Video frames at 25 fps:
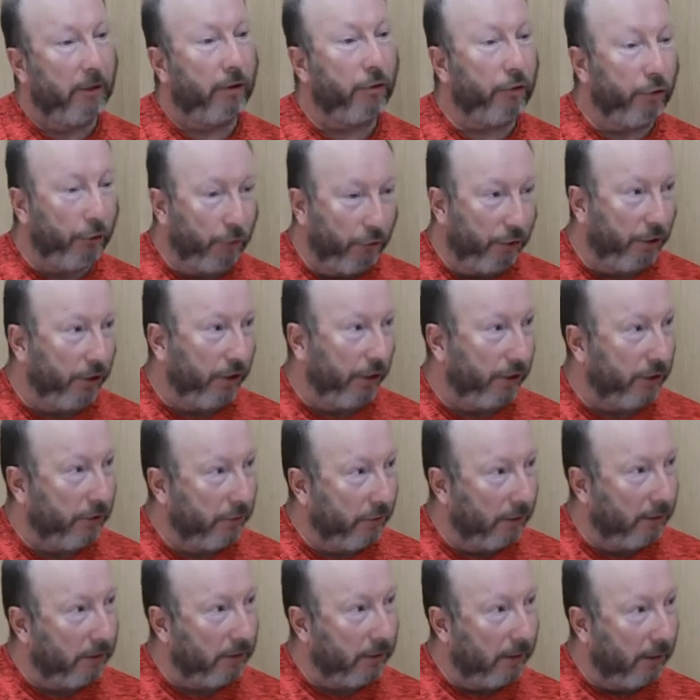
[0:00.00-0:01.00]
You can go to
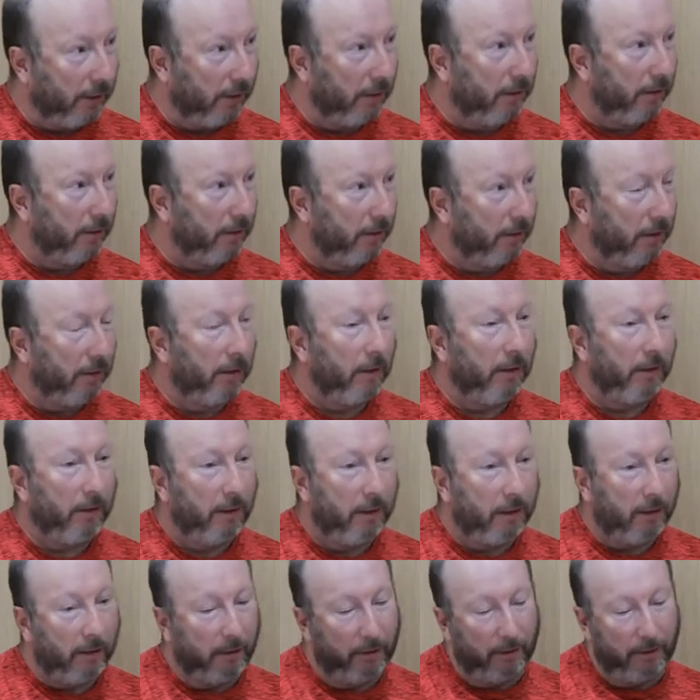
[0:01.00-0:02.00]
Artsakh,
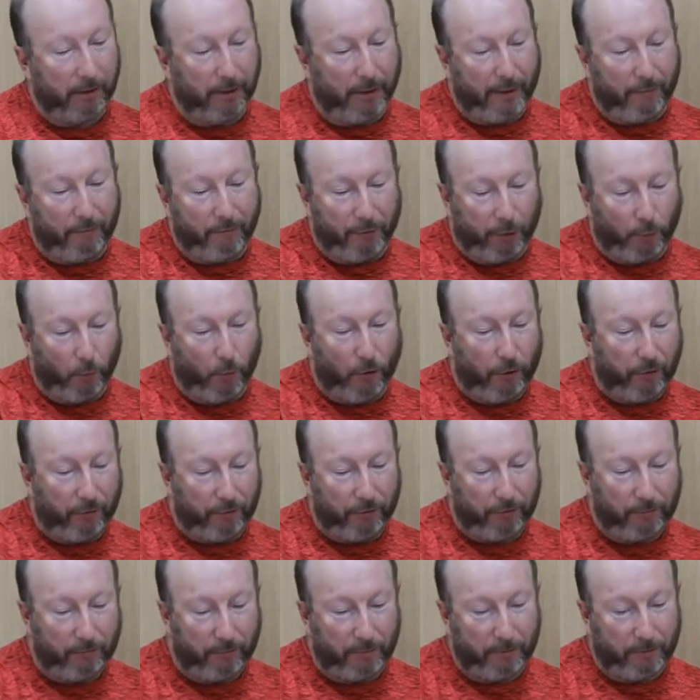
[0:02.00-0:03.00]
and every
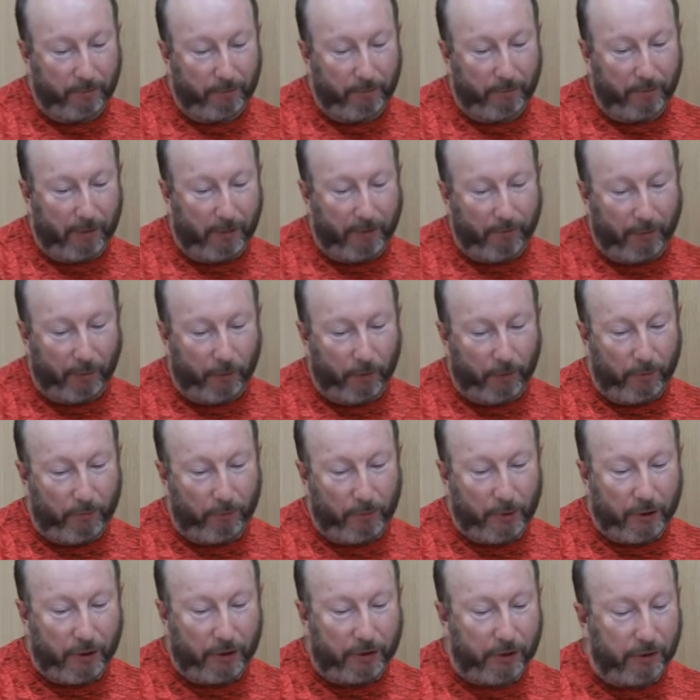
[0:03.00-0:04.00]
one
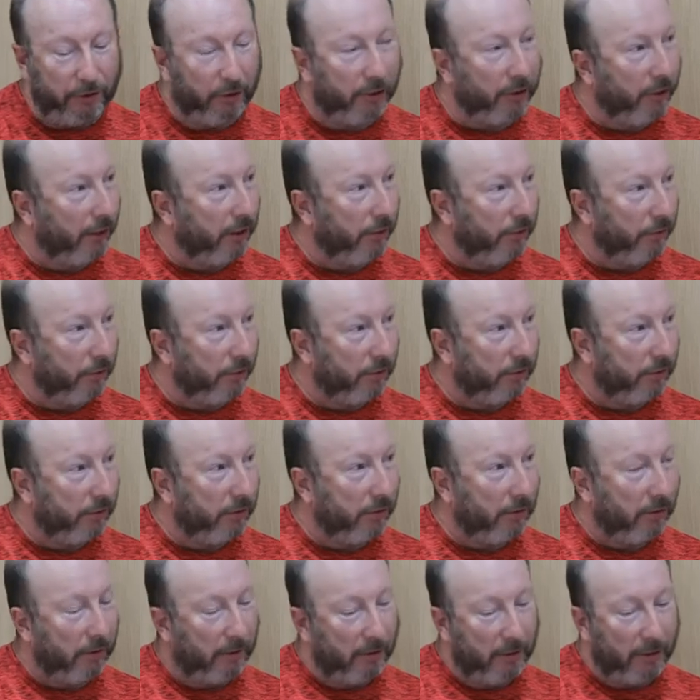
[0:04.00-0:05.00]
person that goes
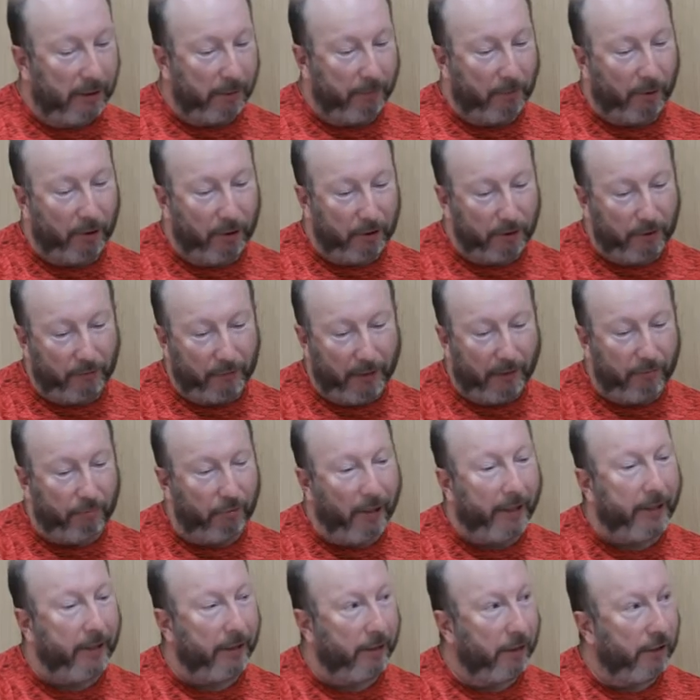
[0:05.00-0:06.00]
is part of that
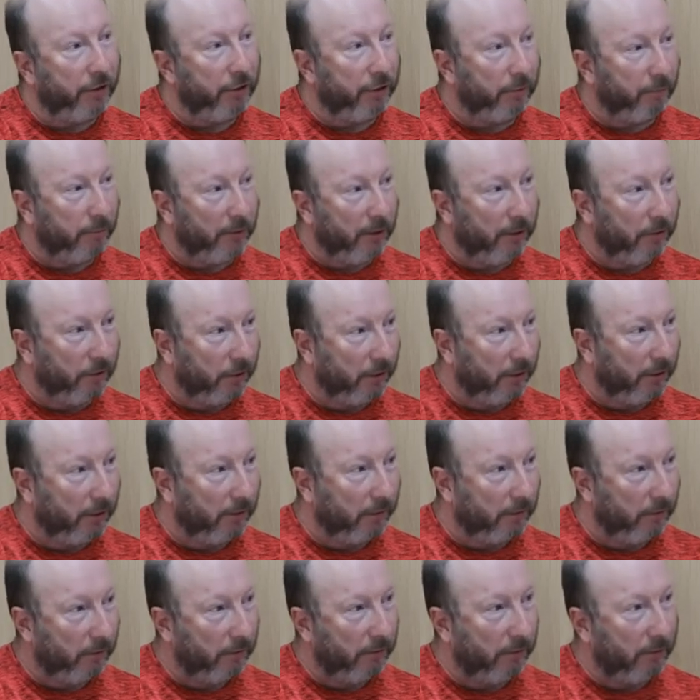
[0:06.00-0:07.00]
recognition
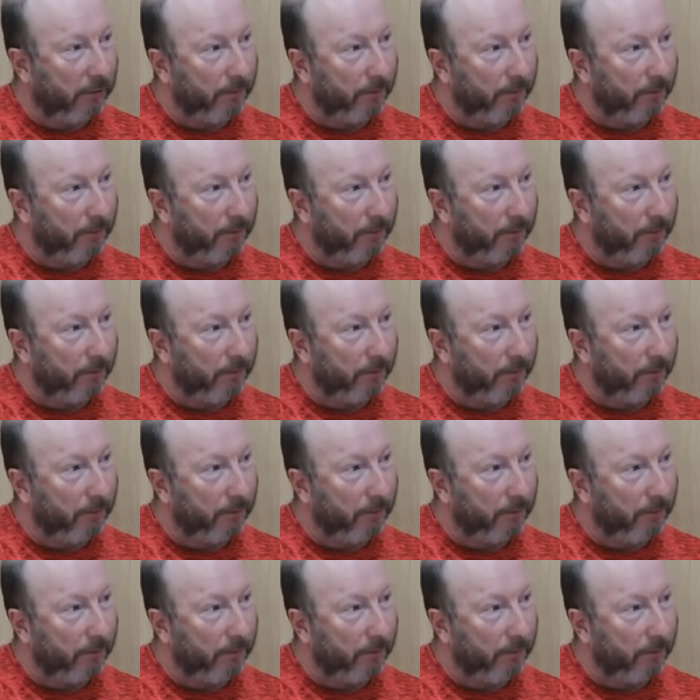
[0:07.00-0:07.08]
process.